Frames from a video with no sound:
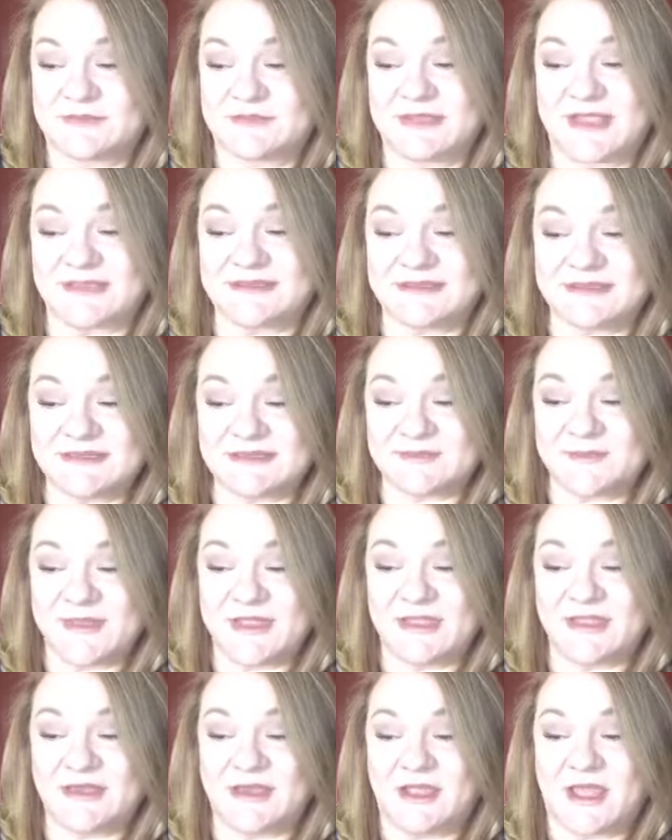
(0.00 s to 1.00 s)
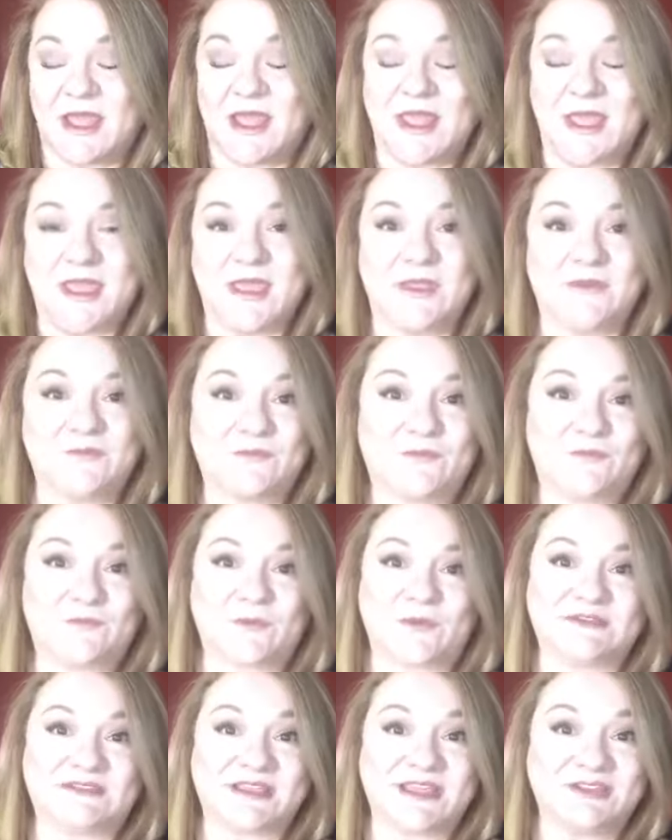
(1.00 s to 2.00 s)
Does this mean I have
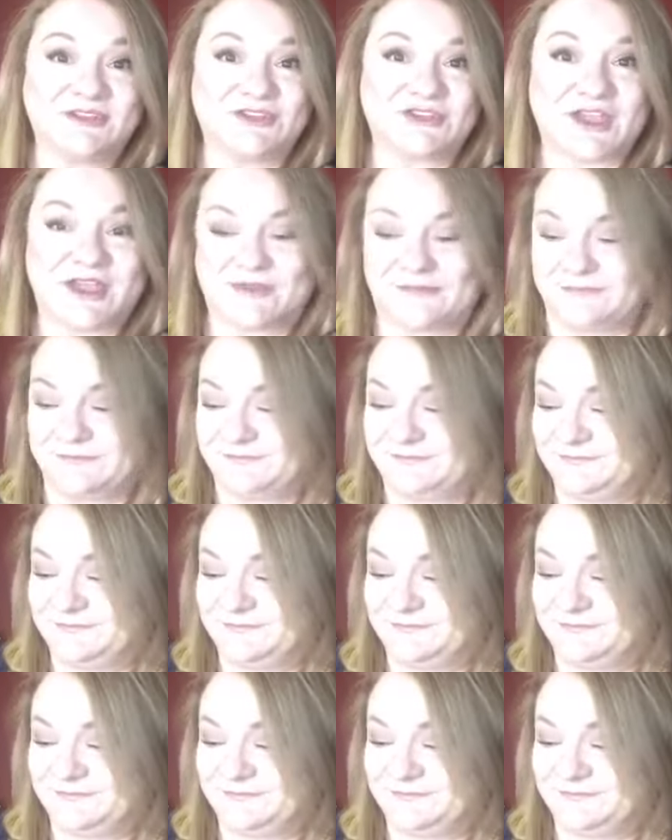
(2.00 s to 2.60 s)
rosacea?